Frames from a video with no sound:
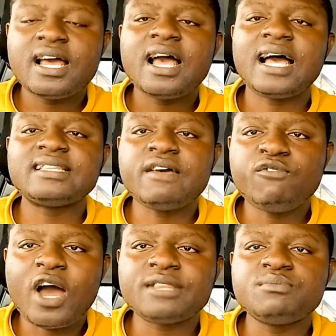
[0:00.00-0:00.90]
And then
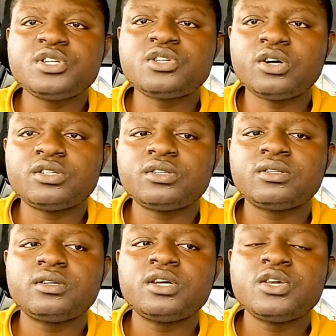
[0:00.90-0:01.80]
for admission,
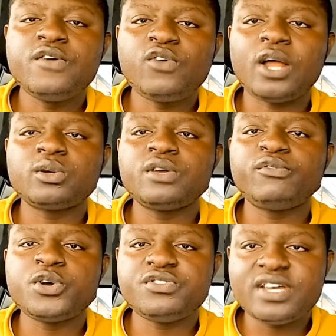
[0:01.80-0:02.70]
if you are looking
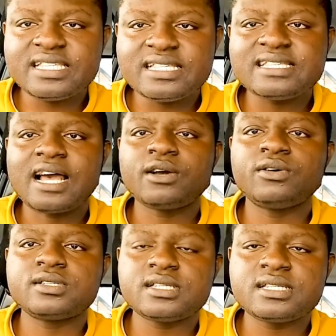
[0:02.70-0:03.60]
for universities and
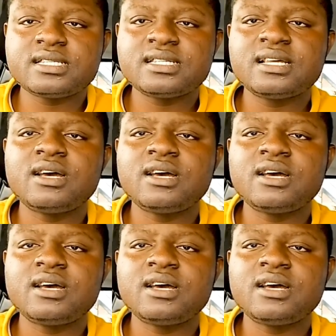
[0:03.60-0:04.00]
courses,